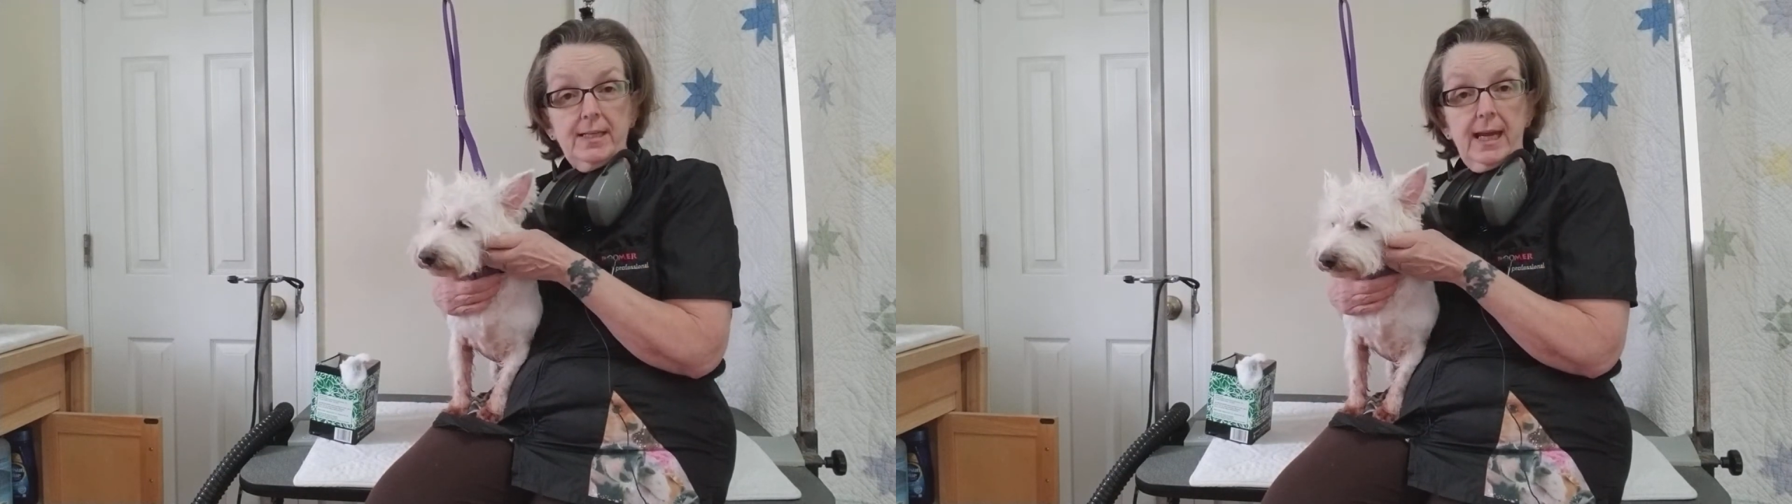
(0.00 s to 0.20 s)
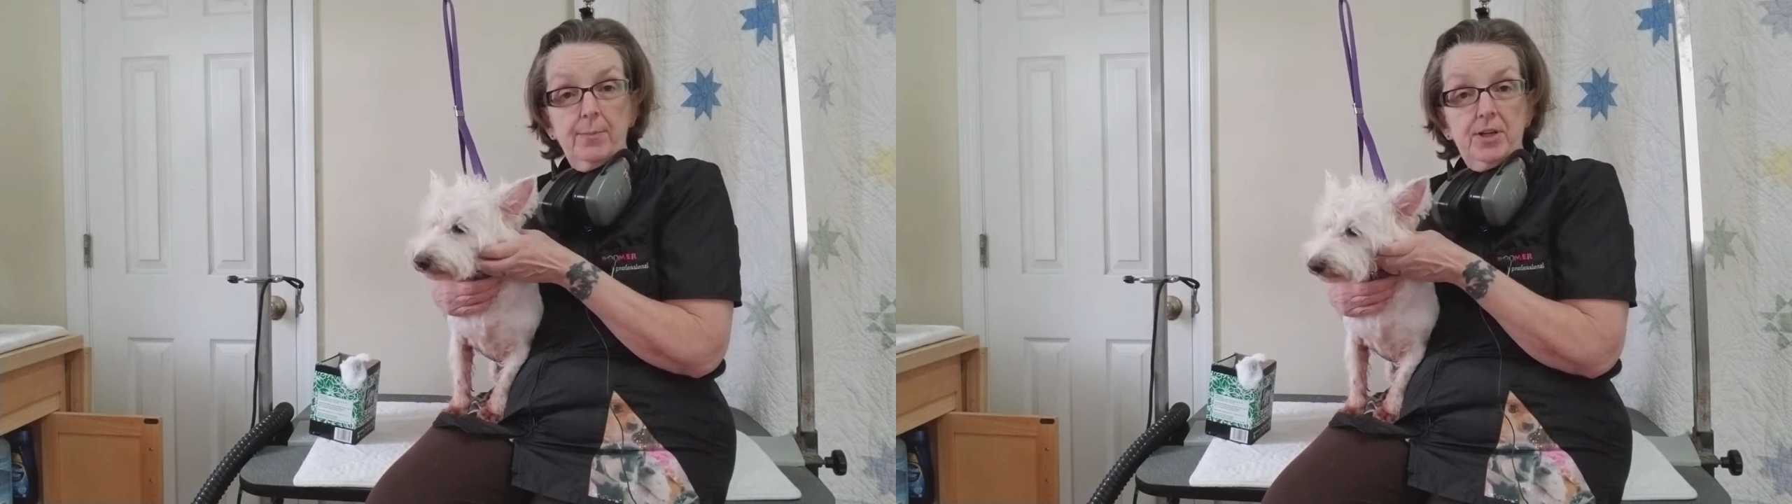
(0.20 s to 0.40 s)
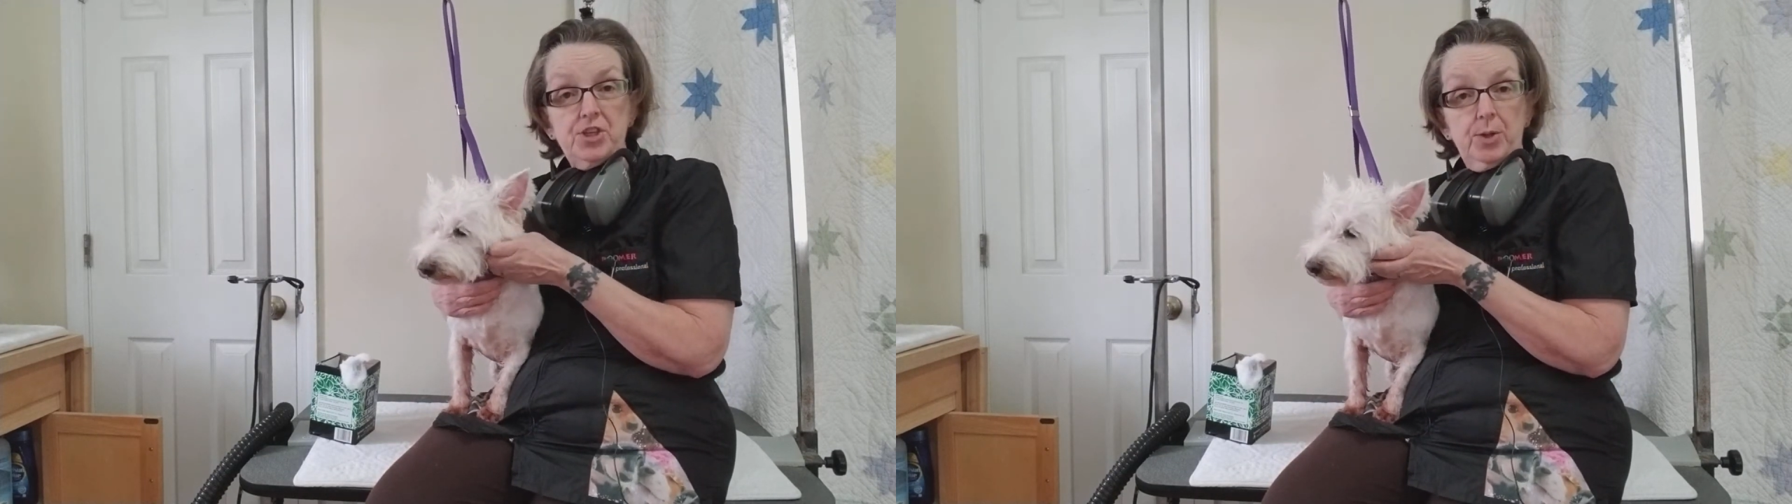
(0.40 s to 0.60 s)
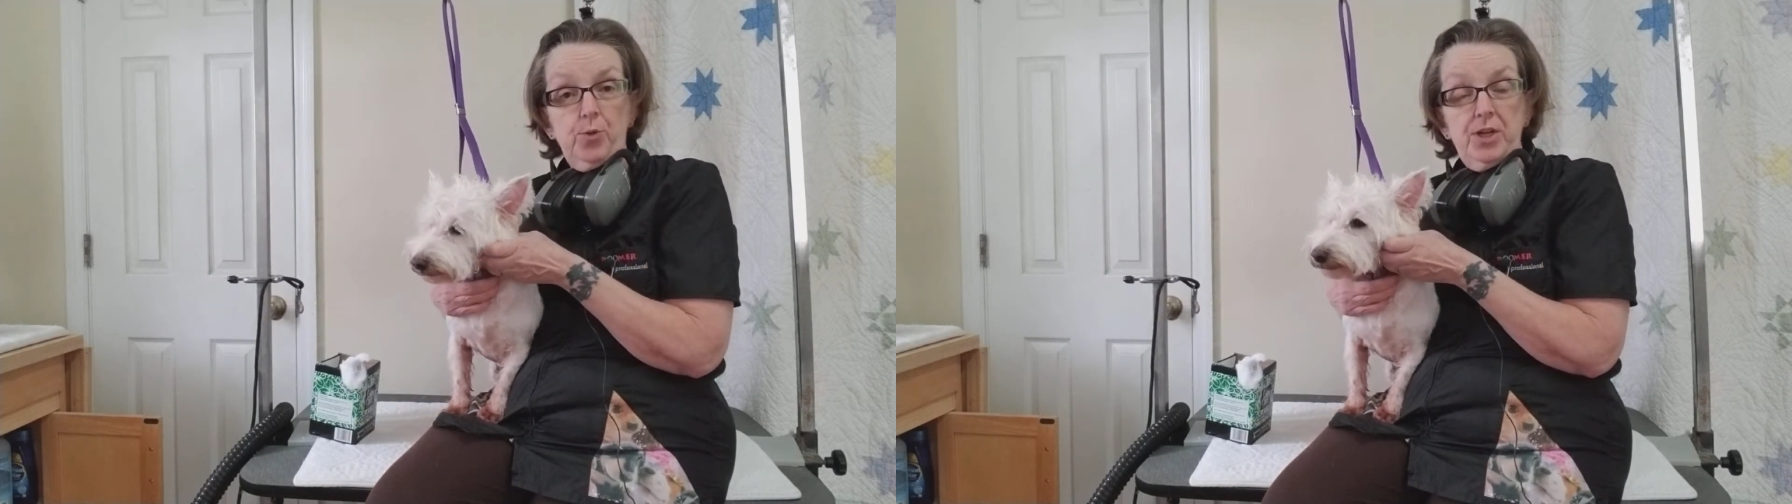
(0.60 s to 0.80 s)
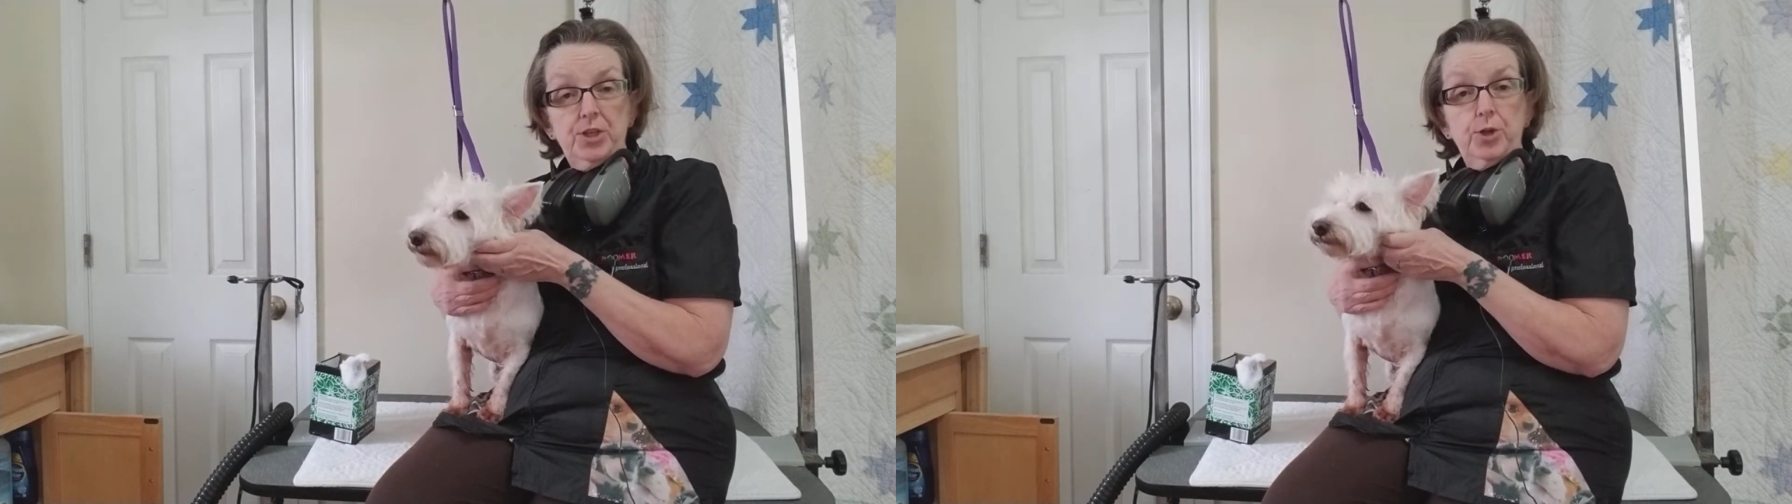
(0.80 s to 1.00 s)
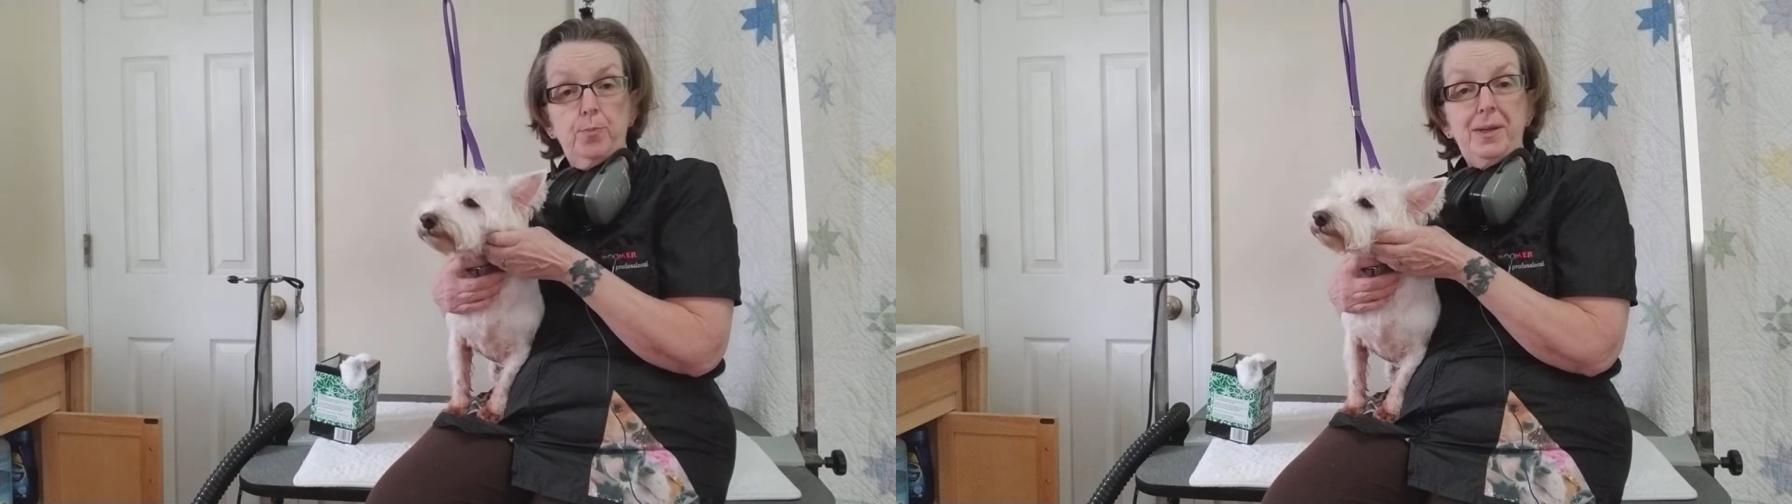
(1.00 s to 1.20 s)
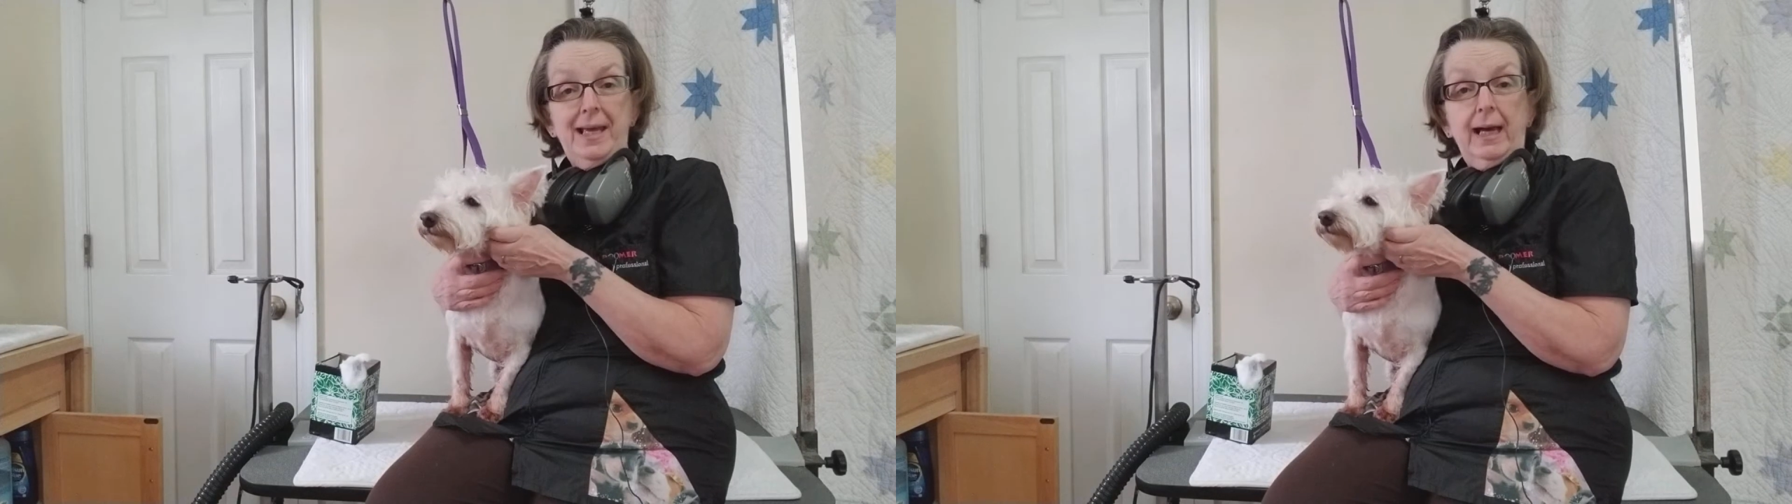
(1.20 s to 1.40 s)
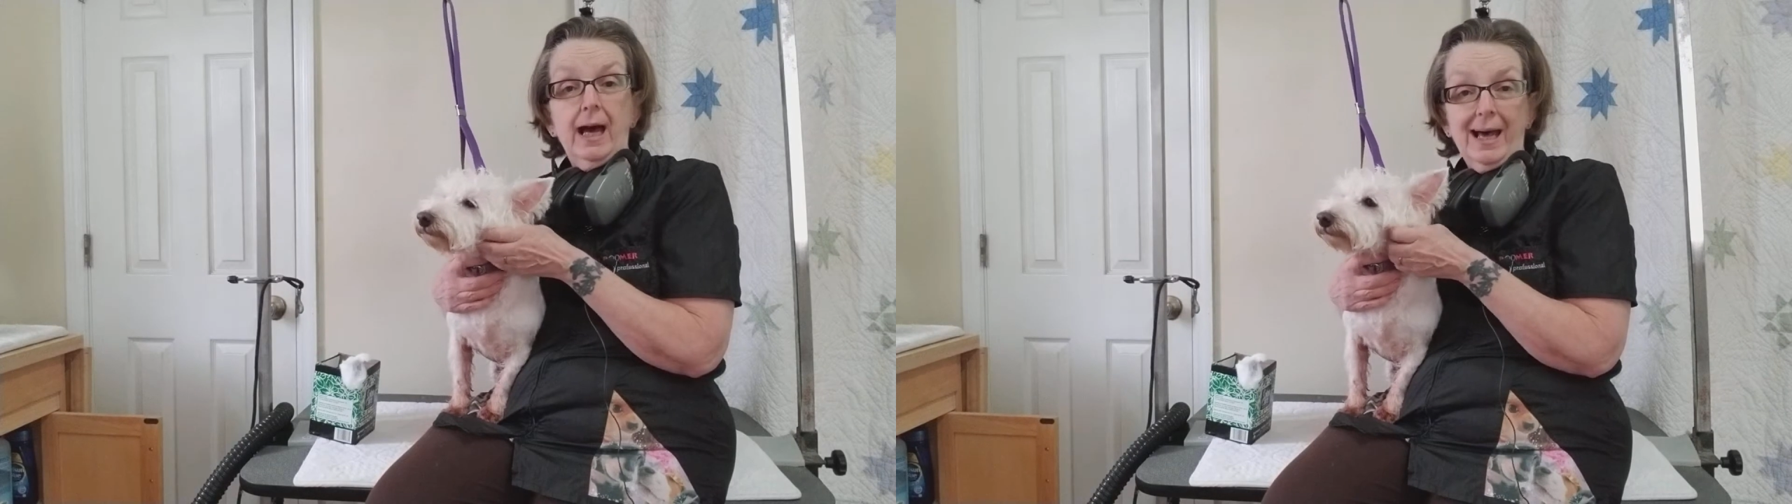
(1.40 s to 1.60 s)
damage than we do
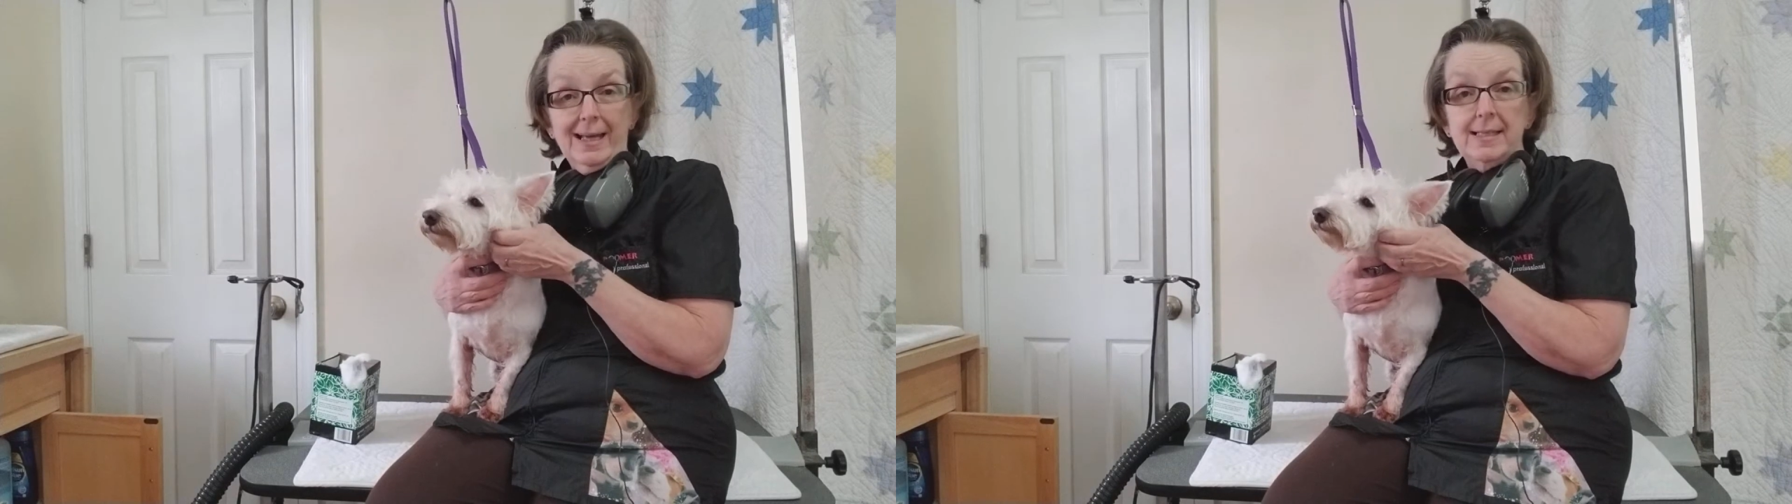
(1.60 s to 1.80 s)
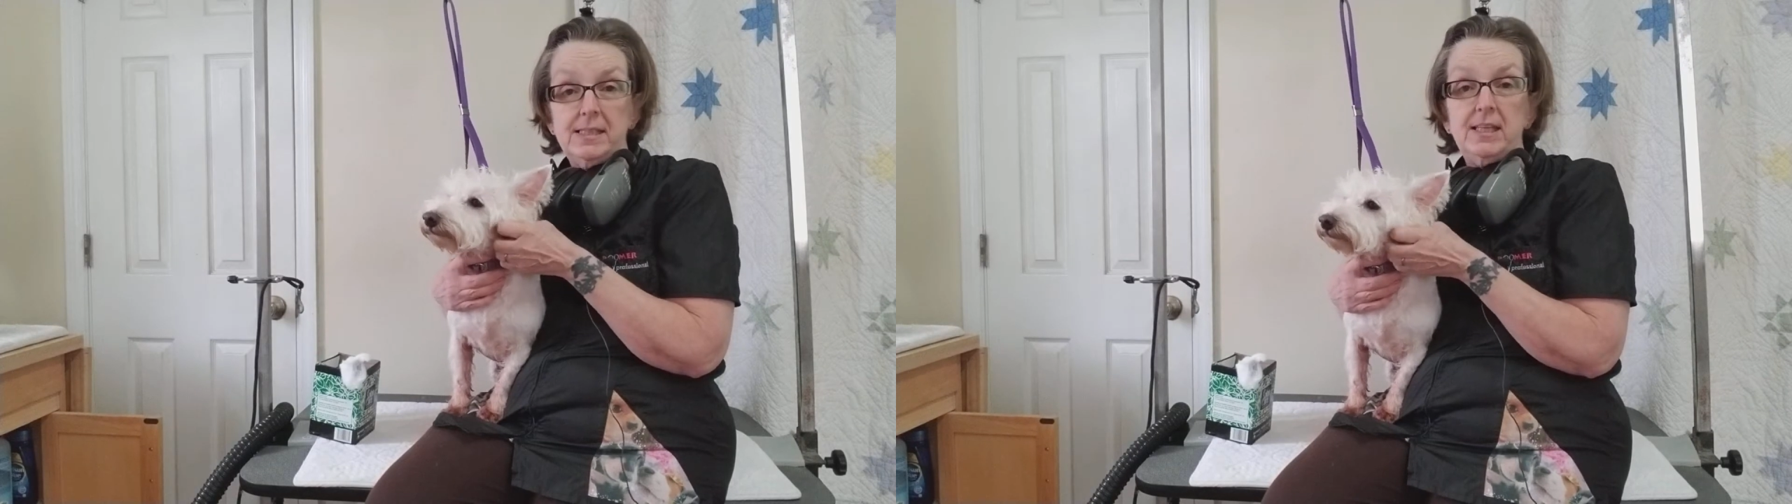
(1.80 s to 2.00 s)
because